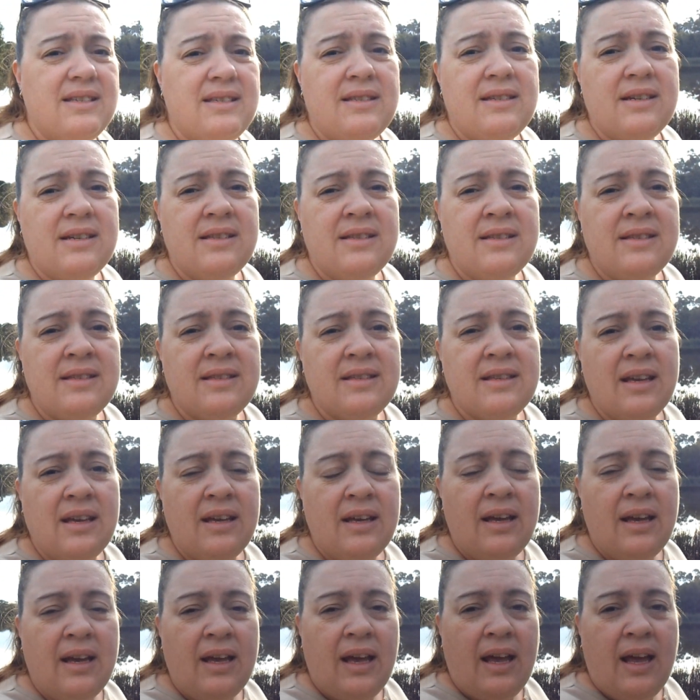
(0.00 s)
distance.
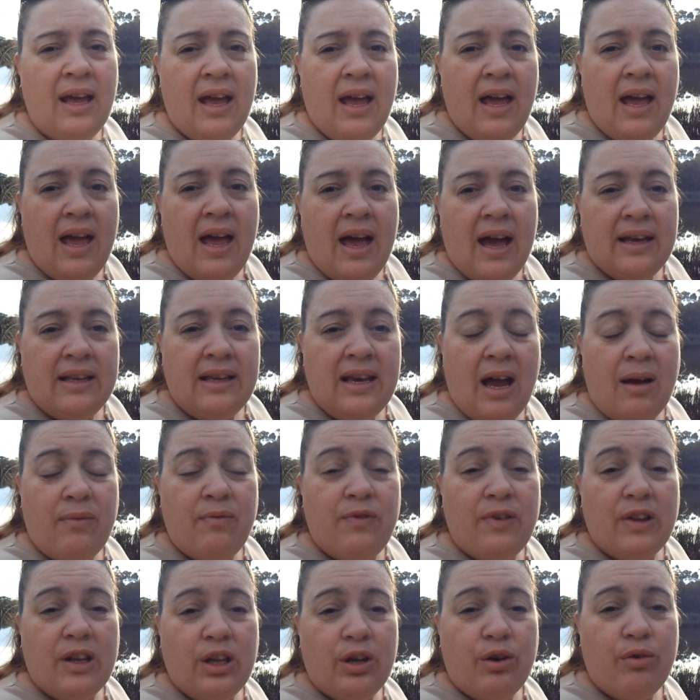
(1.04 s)
And yeah, I'm
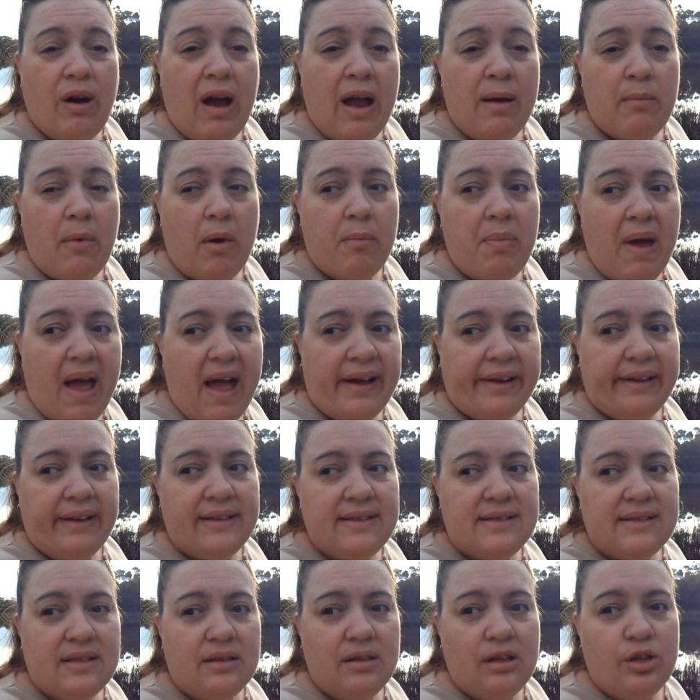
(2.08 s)
feeling great. My back
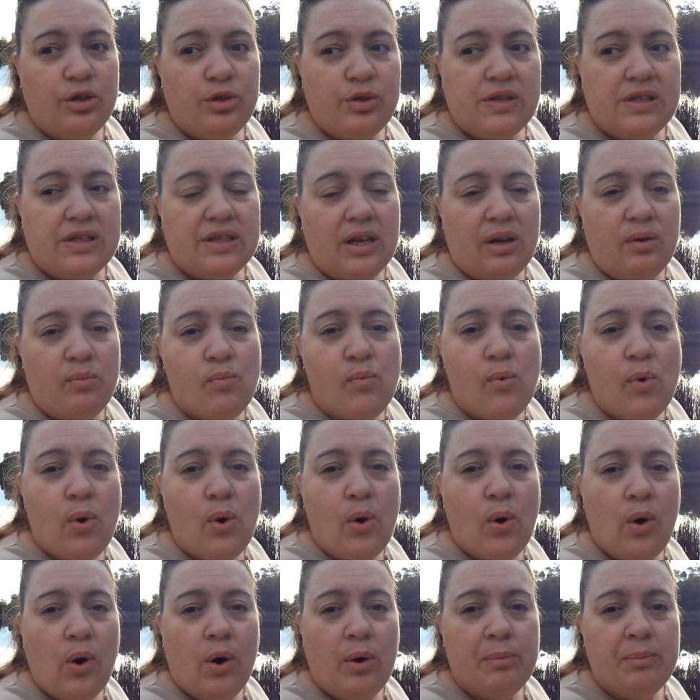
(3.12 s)
is loose and
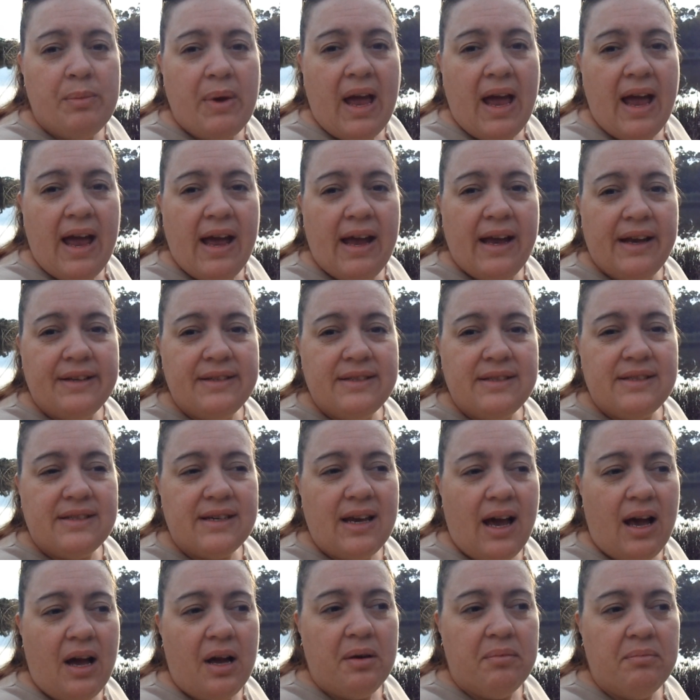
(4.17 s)
warm and
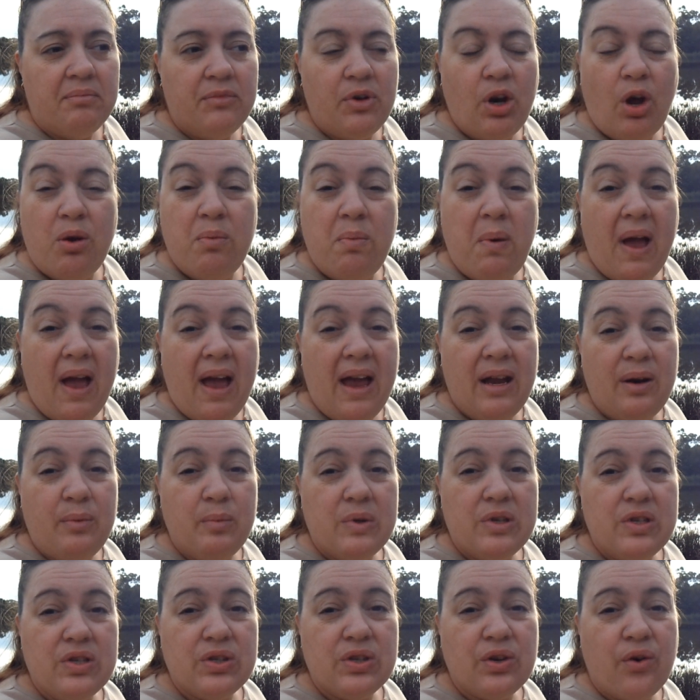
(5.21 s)
no pain,
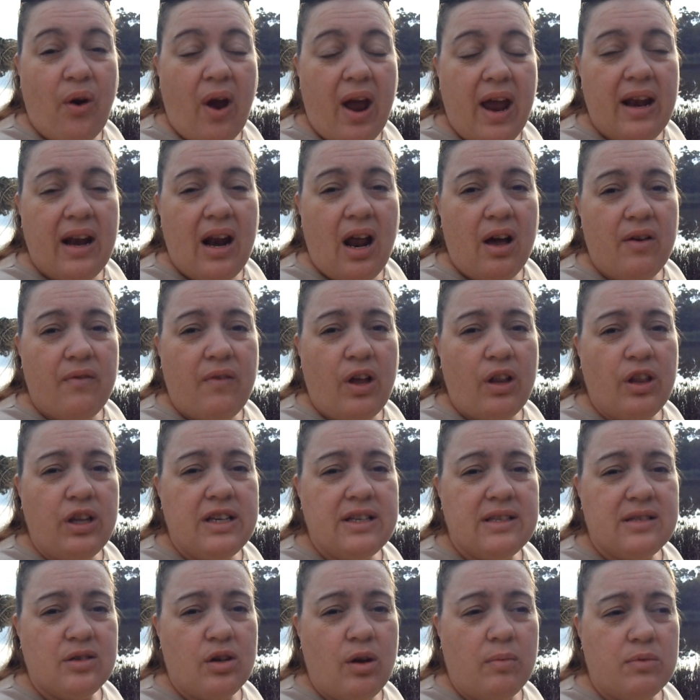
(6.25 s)
which is great. I've only
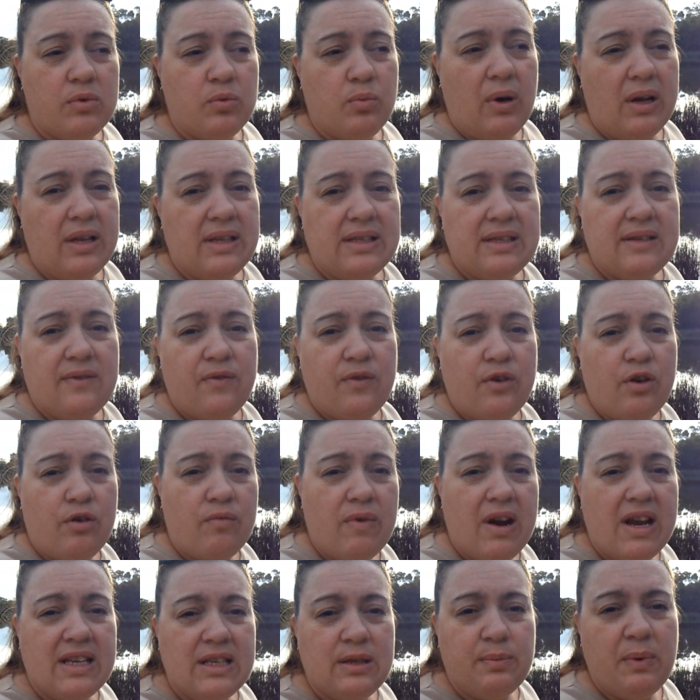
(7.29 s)
stopped once for a
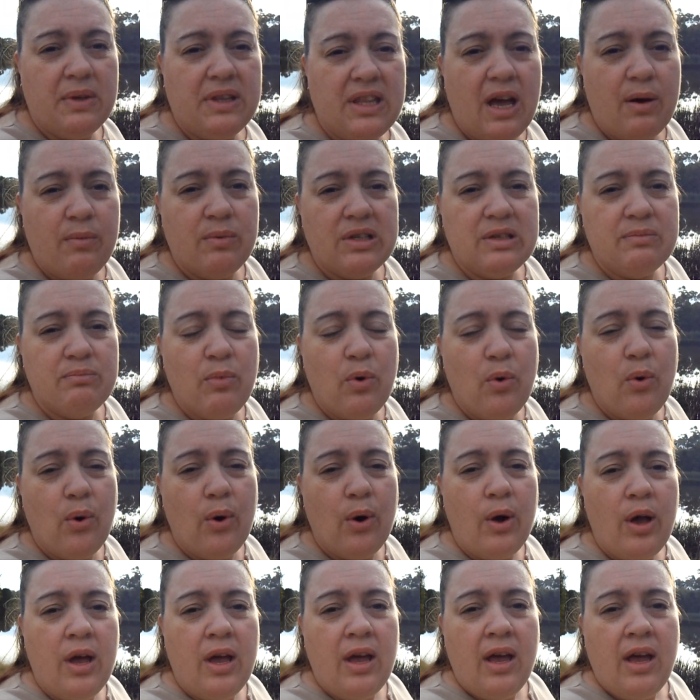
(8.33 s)
rest, but that was
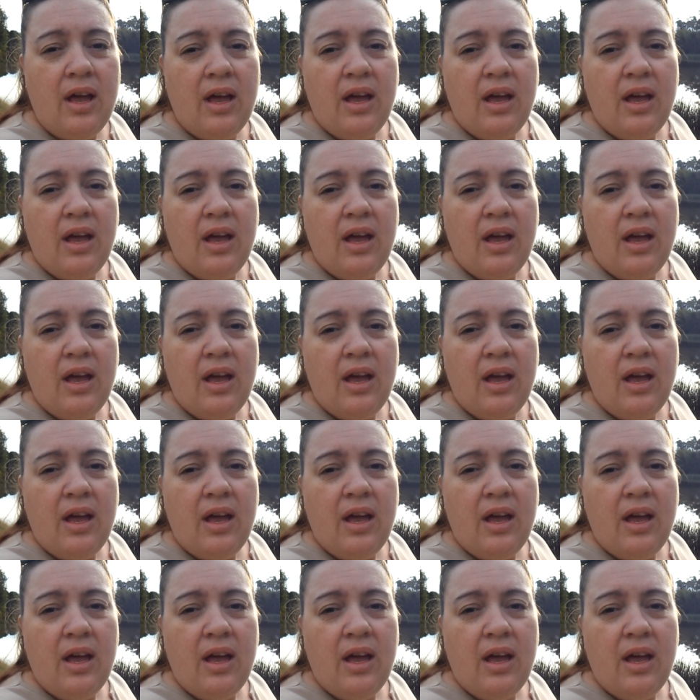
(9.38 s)
more